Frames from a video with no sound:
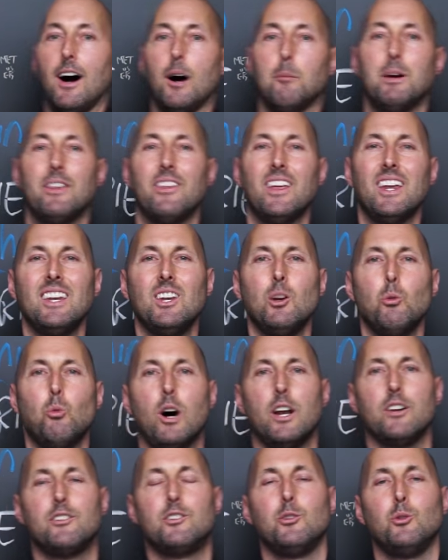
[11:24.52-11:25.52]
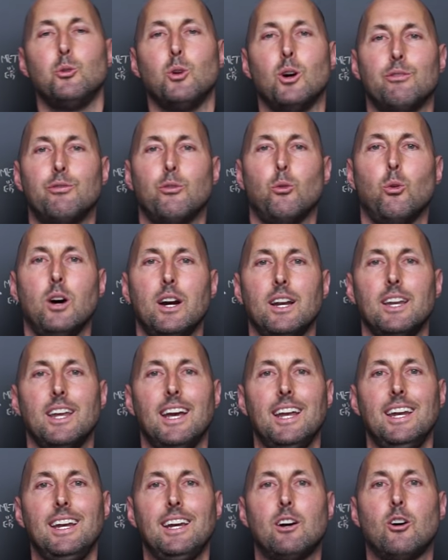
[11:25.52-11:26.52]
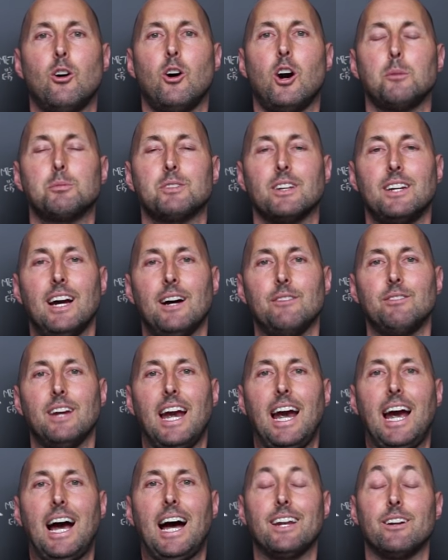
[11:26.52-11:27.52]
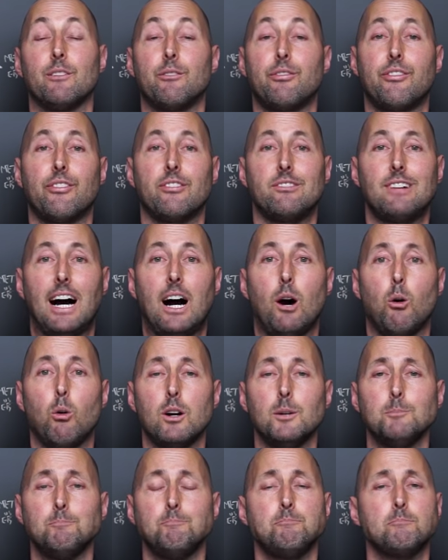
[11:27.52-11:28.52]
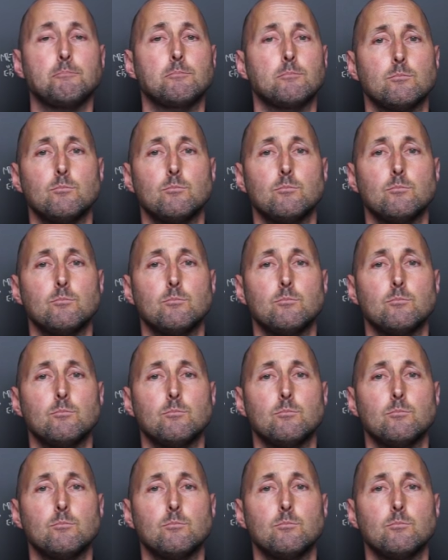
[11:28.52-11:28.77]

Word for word: Um, and then you want to avoid any carbs that have added flour,